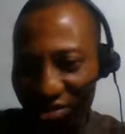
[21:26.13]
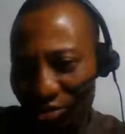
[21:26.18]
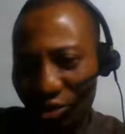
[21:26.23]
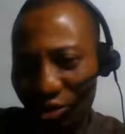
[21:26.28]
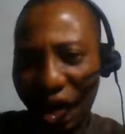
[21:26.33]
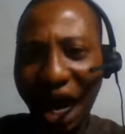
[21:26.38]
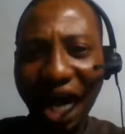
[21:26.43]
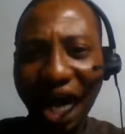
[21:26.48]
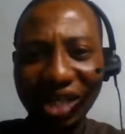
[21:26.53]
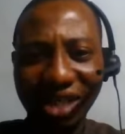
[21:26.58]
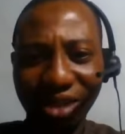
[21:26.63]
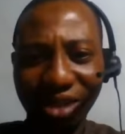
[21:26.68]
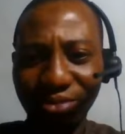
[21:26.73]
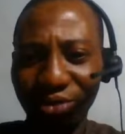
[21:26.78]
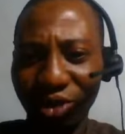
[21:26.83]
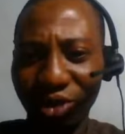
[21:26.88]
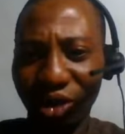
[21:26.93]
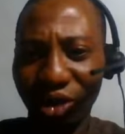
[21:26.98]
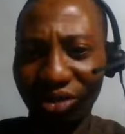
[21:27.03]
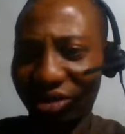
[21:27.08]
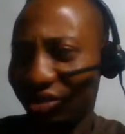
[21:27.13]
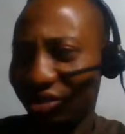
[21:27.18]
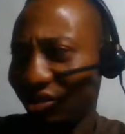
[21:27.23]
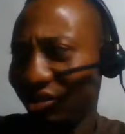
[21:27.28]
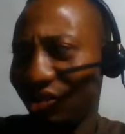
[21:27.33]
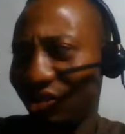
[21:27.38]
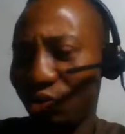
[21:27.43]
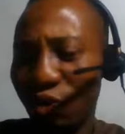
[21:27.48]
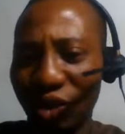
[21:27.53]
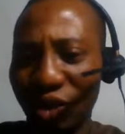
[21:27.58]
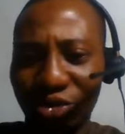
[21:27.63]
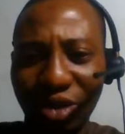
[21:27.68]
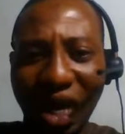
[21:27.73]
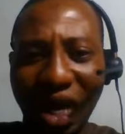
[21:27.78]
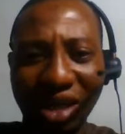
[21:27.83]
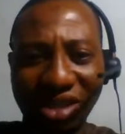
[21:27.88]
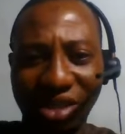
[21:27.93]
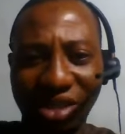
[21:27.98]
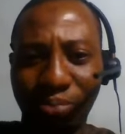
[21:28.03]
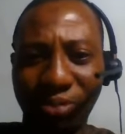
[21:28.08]
You ask him not, what you
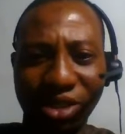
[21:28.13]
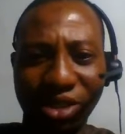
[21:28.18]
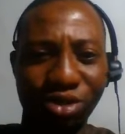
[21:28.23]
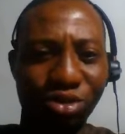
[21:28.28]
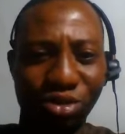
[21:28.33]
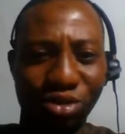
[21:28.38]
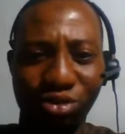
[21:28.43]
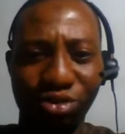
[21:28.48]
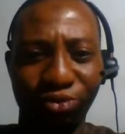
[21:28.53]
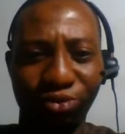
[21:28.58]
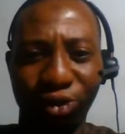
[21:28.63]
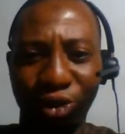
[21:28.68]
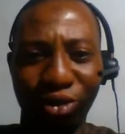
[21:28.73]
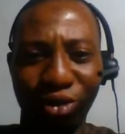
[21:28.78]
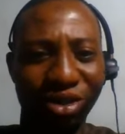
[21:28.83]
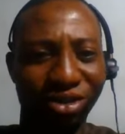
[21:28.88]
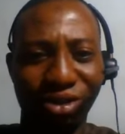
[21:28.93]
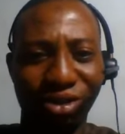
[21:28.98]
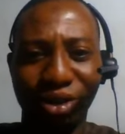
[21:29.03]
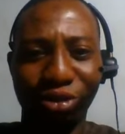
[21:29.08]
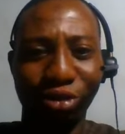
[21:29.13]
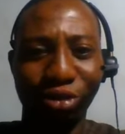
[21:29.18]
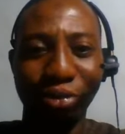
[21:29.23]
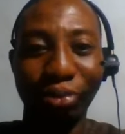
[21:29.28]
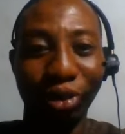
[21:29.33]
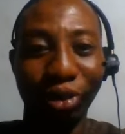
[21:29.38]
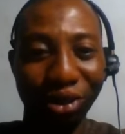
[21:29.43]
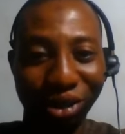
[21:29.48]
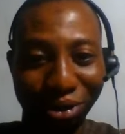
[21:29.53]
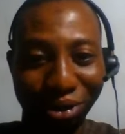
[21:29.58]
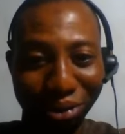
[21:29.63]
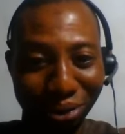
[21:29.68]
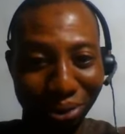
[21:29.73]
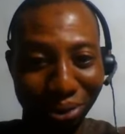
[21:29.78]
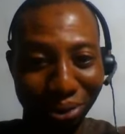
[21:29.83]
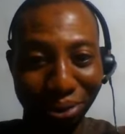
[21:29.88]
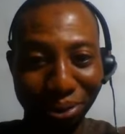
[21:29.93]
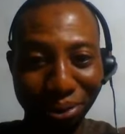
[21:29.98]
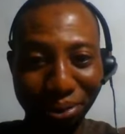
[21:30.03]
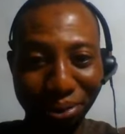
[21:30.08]
ask the person to do for you is not too much to
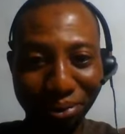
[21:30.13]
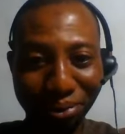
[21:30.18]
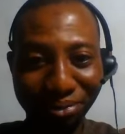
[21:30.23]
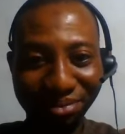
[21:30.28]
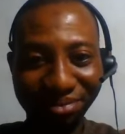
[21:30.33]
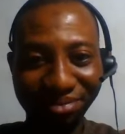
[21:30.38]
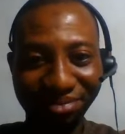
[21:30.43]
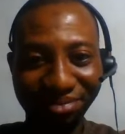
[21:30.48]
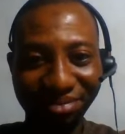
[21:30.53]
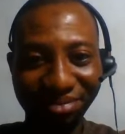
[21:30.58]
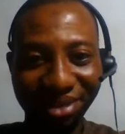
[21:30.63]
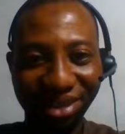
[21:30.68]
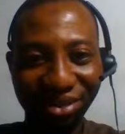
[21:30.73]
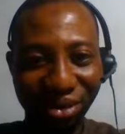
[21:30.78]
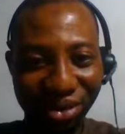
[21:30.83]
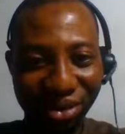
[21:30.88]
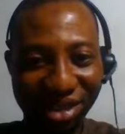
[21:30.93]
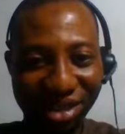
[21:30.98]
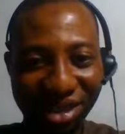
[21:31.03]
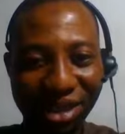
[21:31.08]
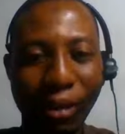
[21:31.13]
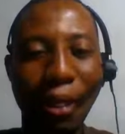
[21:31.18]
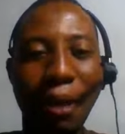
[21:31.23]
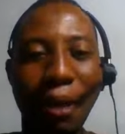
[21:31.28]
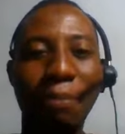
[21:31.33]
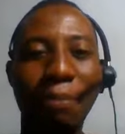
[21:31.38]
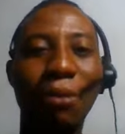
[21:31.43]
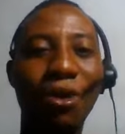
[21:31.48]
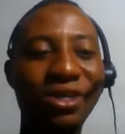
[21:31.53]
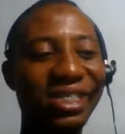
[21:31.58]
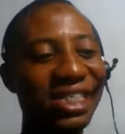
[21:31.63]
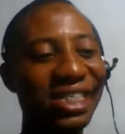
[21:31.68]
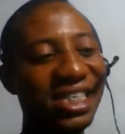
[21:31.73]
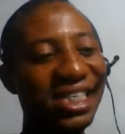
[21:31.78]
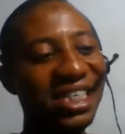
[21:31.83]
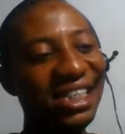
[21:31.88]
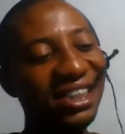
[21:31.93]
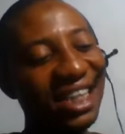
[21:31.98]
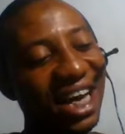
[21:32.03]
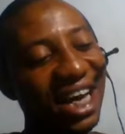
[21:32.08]
do, you see. But
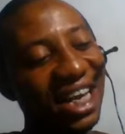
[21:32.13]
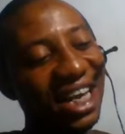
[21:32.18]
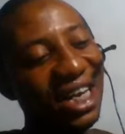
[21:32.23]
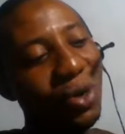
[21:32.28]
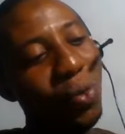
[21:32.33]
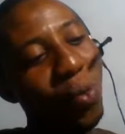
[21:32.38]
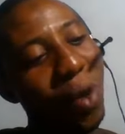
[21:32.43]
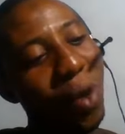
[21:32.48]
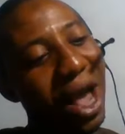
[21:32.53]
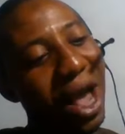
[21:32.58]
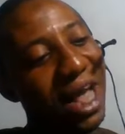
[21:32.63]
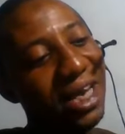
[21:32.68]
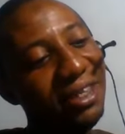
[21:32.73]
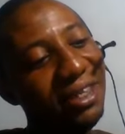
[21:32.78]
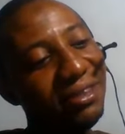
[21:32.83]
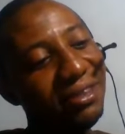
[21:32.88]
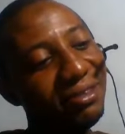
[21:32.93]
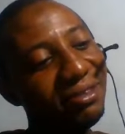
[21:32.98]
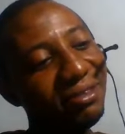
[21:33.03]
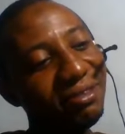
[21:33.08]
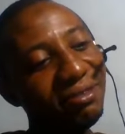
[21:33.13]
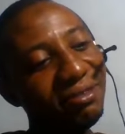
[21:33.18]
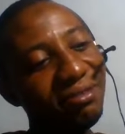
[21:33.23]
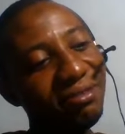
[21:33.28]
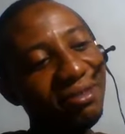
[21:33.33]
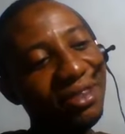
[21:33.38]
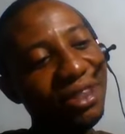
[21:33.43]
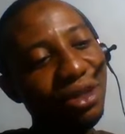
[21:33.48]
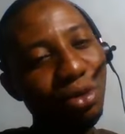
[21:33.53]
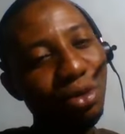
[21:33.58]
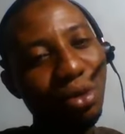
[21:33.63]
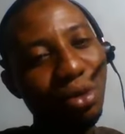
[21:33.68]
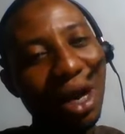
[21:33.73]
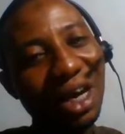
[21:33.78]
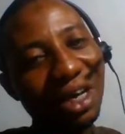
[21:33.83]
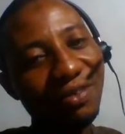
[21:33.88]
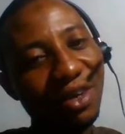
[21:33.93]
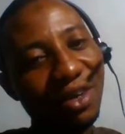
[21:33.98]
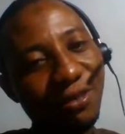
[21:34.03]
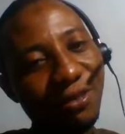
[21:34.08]
initially when you
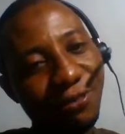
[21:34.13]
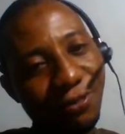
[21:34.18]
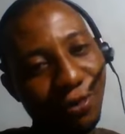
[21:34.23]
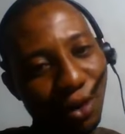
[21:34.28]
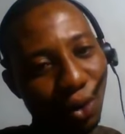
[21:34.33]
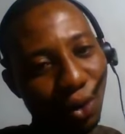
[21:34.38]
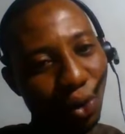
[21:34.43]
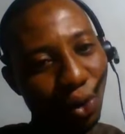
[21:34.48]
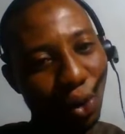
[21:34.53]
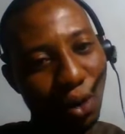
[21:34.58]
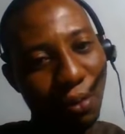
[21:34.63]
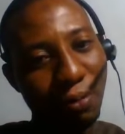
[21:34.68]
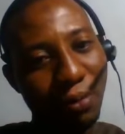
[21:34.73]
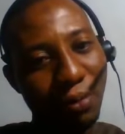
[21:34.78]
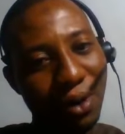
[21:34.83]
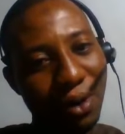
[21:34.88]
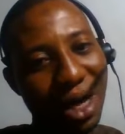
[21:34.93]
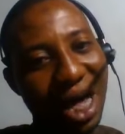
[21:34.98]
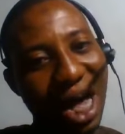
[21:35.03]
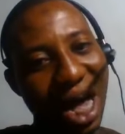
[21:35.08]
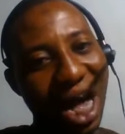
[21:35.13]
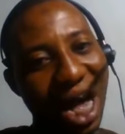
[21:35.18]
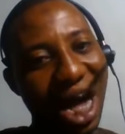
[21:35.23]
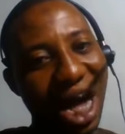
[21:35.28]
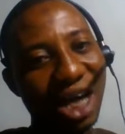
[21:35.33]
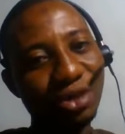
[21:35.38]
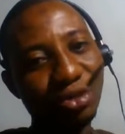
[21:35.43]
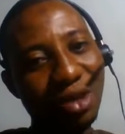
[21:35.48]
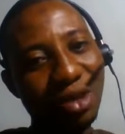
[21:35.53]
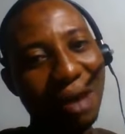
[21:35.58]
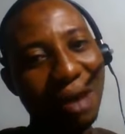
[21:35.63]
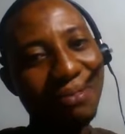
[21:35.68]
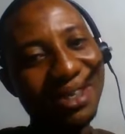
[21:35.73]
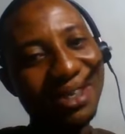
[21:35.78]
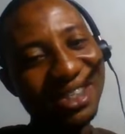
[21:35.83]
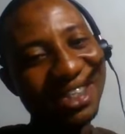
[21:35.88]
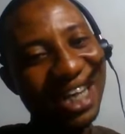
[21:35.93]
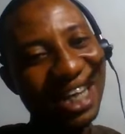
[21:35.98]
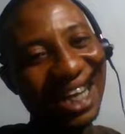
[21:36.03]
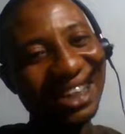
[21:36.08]
are giving follow up and you have
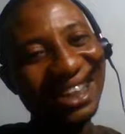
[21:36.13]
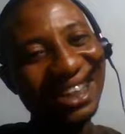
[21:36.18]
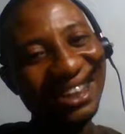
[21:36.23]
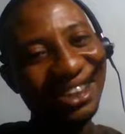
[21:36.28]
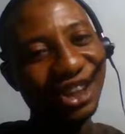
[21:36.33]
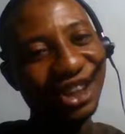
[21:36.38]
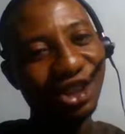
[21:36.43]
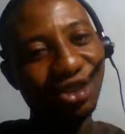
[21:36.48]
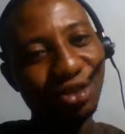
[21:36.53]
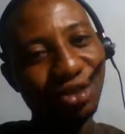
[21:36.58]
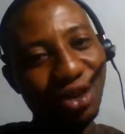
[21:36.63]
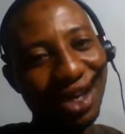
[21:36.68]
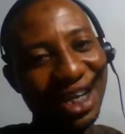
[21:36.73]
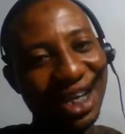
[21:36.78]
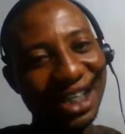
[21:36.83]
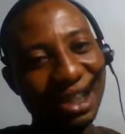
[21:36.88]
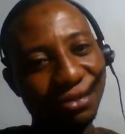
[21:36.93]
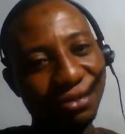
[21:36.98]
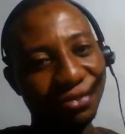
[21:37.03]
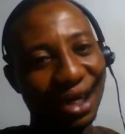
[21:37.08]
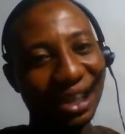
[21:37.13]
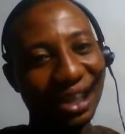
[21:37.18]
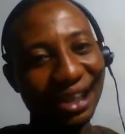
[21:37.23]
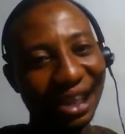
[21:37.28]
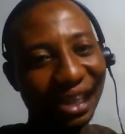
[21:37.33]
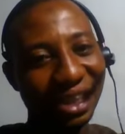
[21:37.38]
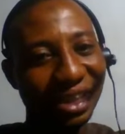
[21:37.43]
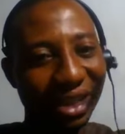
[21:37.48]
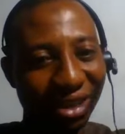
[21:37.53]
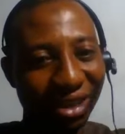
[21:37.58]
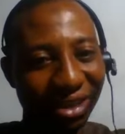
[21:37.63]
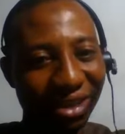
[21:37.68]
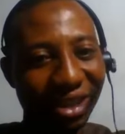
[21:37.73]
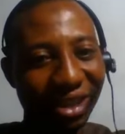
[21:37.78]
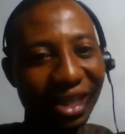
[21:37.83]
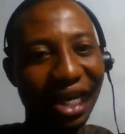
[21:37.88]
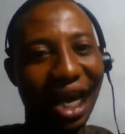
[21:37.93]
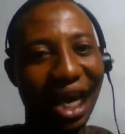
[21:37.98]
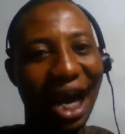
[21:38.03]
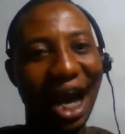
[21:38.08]
been starting destroying the
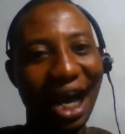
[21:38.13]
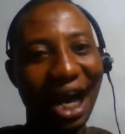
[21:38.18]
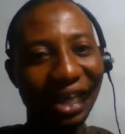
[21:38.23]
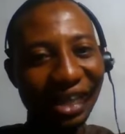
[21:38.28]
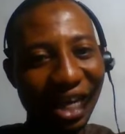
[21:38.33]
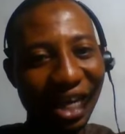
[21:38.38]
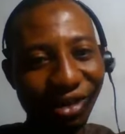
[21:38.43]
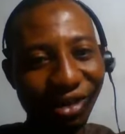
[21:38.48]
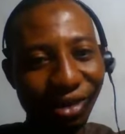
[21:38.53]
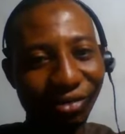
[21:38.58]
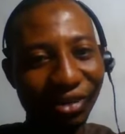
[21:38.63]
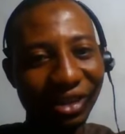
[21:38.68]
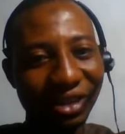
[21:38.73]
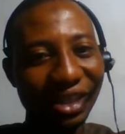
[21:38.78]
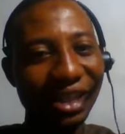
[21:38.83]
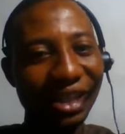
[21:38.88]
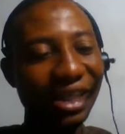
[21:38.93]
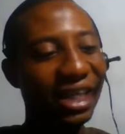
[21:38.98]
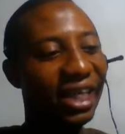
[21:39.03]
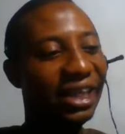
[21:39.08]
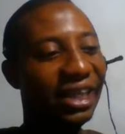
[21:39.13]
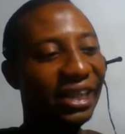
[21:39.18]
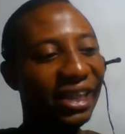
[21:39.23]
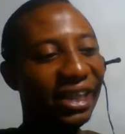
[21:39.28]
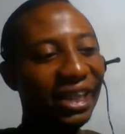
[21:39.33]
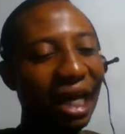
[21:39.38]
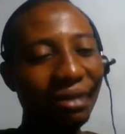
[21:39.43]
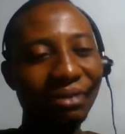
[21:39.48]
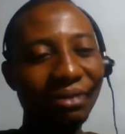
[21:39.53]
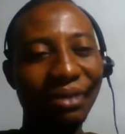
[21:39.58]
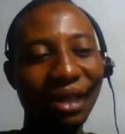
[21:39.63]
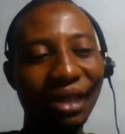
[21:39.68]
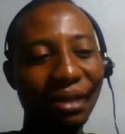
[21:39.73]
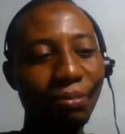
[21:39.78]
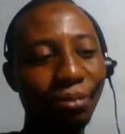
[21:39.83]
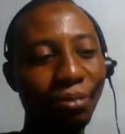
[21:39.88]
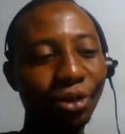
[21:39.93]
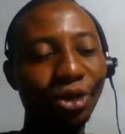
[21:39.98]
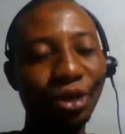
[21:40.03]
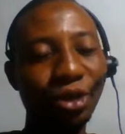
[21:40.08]
foundation, at the end of the day, either you
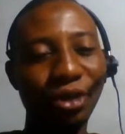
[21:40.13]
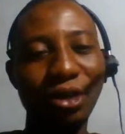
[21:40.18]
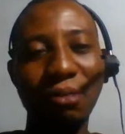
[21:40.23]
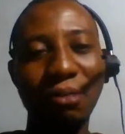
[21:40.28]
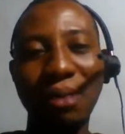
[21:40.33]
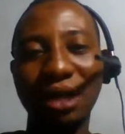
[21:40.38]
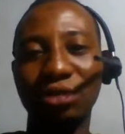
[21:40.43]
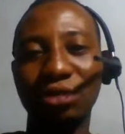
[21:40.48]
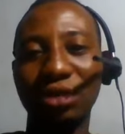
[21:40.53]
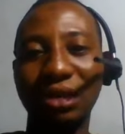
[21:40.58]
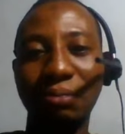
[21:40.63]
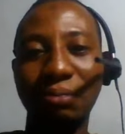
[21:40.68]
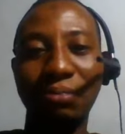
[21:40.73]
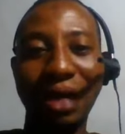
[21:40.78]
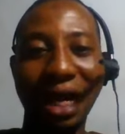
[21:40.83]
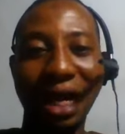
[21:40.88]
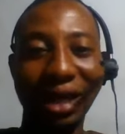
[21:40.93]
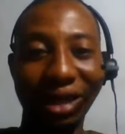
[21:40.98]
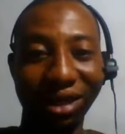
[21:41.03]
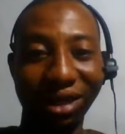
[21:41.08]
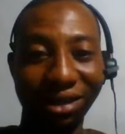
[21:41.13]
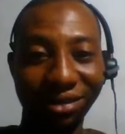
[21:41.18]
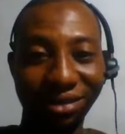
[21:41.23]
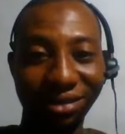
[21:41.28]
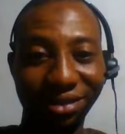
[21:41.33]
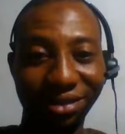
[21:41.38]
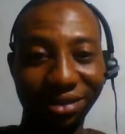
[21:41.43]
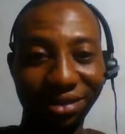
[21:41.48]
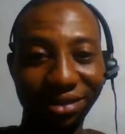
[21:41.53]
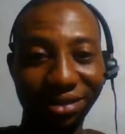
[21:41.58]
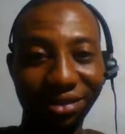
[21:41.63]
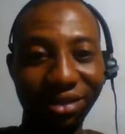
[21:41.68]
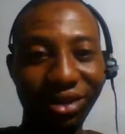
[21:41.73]
doesn't put your number to the blacklist